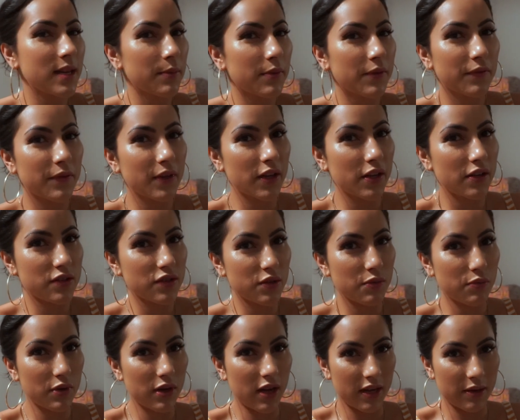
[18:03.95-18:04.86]
type of videos
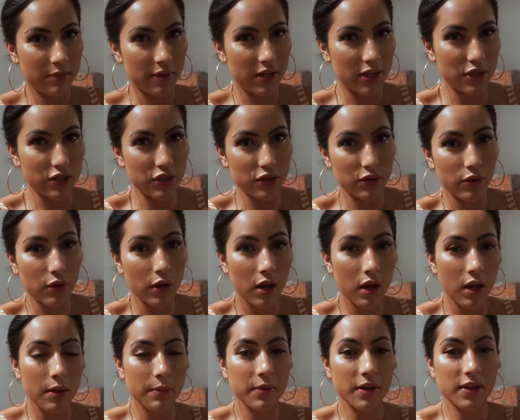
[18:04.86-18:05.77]
you would like me to do,
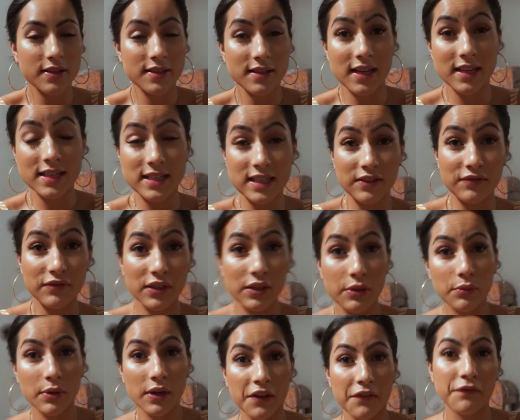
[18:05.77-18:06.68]
because I
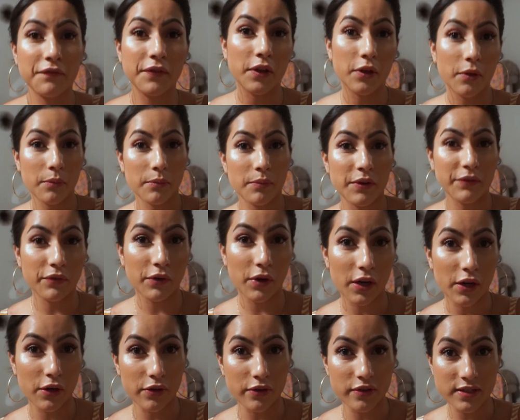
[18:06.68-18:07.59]
definitely want to film before
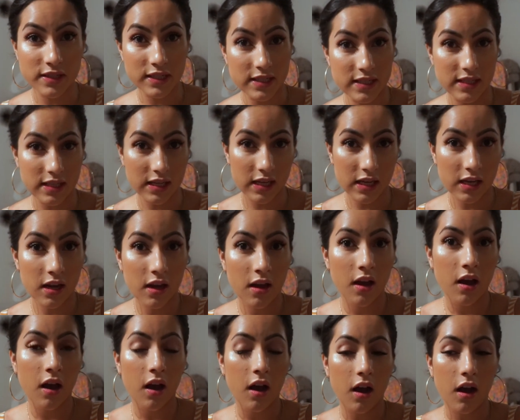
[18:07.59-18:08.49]
I go to Disney.
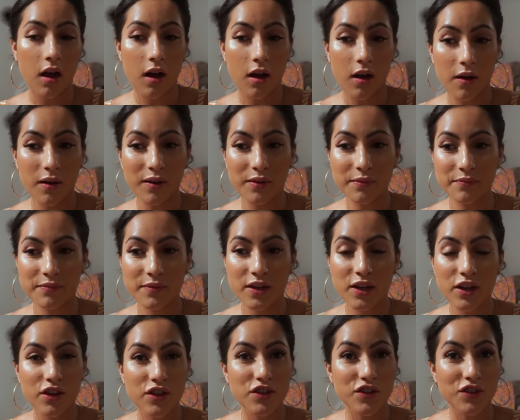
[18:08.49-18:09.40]

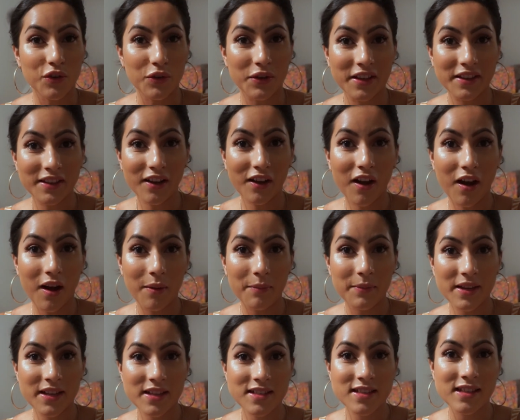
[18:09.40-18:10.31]
So in the
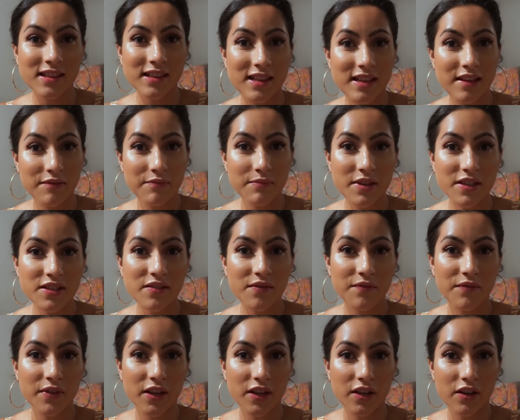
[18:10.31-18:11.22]
comments, leave me
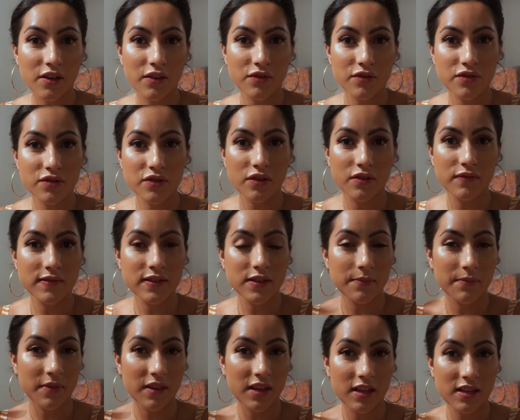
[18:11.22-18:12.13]
some videos of
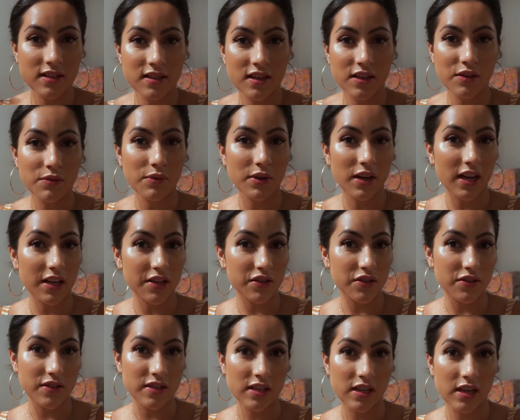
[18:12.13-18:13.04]
some things that you would like
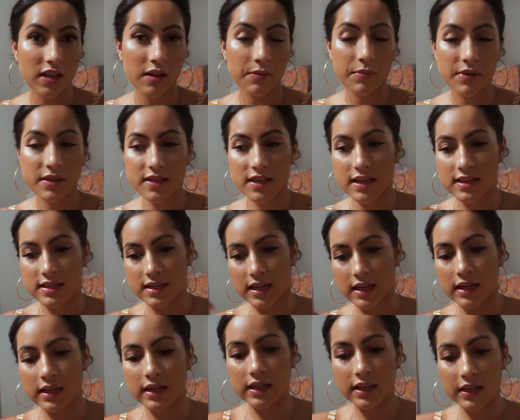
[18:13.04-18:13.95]
to see besides
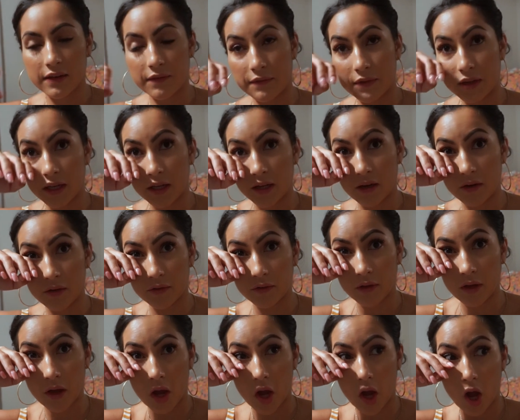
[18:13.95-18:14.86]
like cleaning
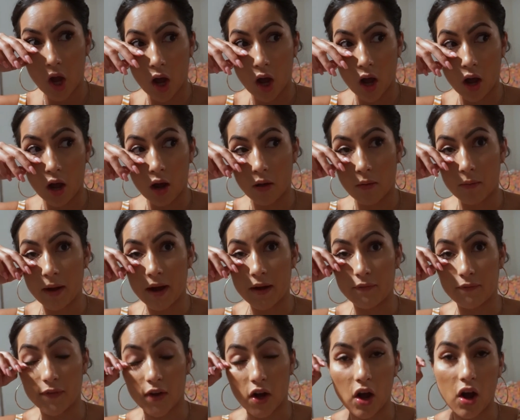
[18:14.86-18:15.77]
videos
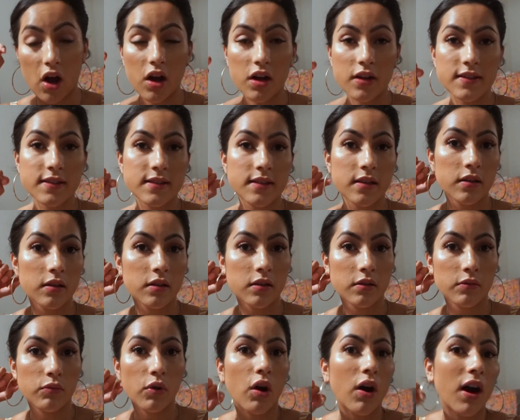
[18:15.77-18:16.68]
and vlogs.
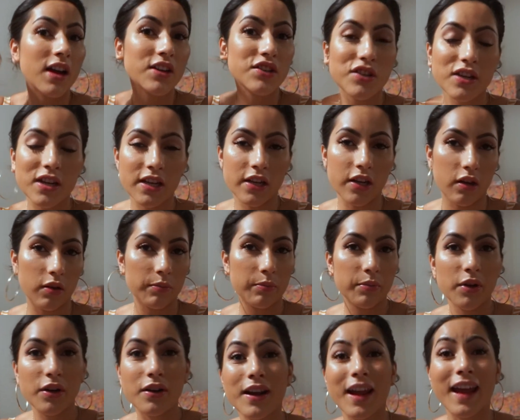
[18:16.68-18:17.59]
Well, actually no,
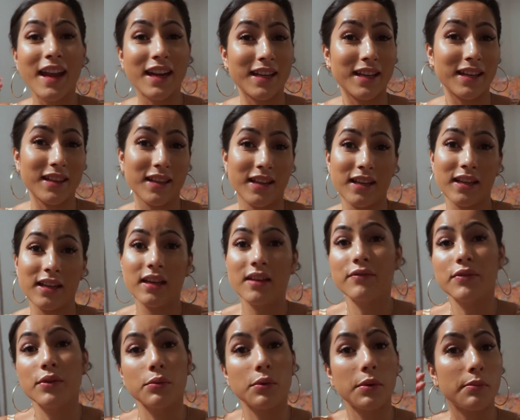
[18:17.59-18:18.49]
put anything.
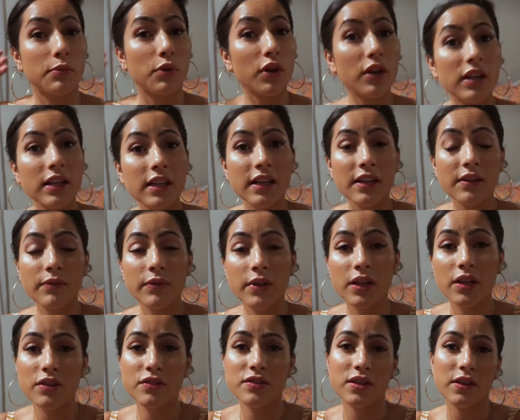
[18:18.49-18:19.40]
If you want more cleaning
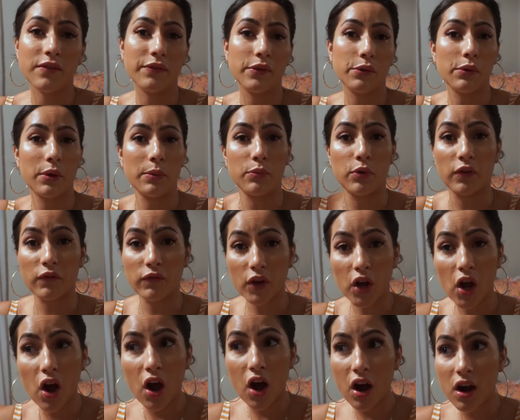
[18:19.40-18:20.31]
videos, if you want more
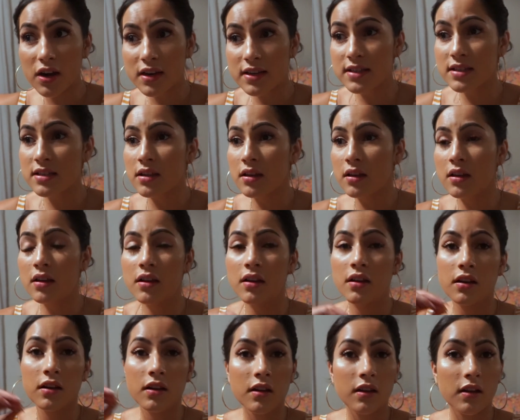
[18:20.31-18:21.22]
vlogs,
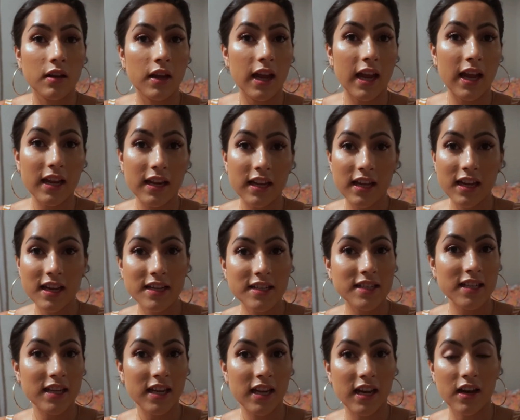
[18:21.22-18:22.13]
any
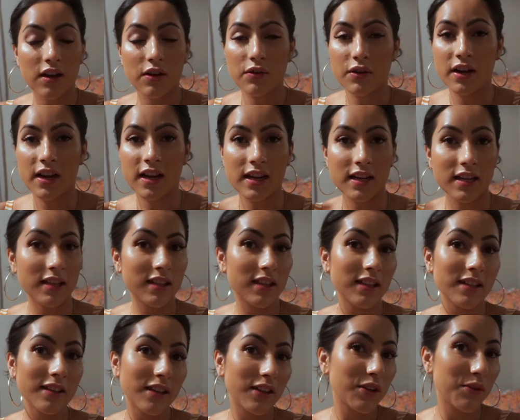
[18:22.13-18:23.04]
idea or
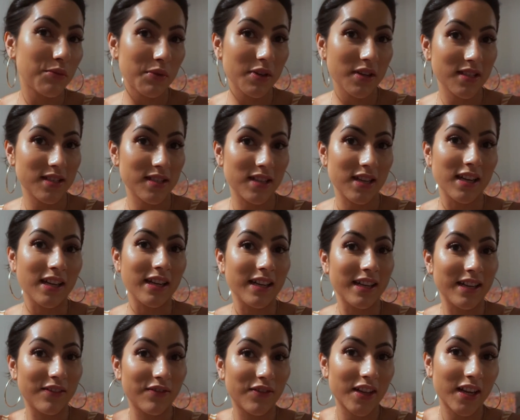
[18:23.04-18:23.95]
anything that you want to see,
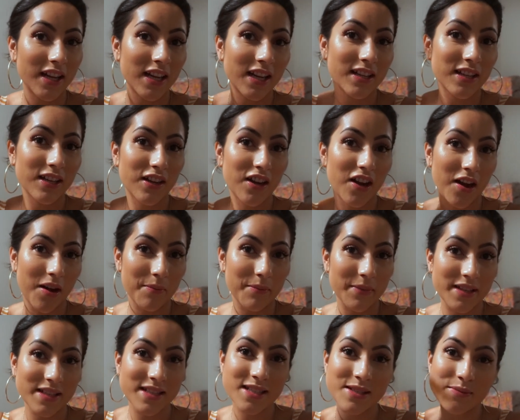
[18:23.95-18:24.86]
leave it in the
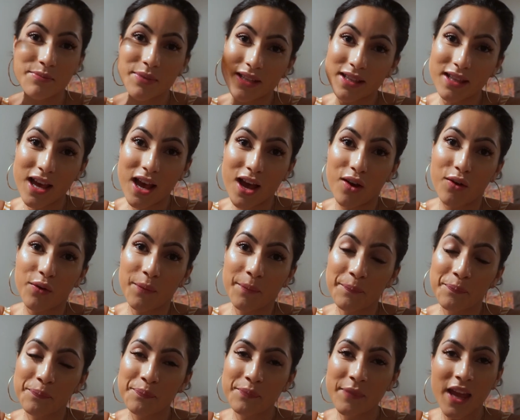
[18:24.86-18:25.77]
comments below.
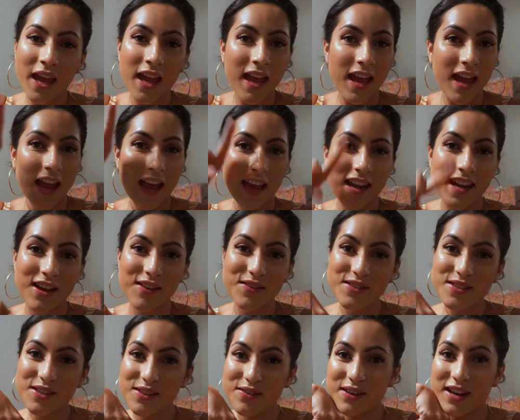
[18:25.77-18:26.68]
And I'll
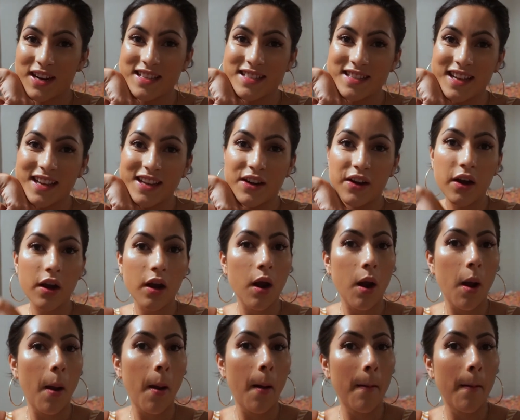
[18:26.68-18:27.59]
see you guys later.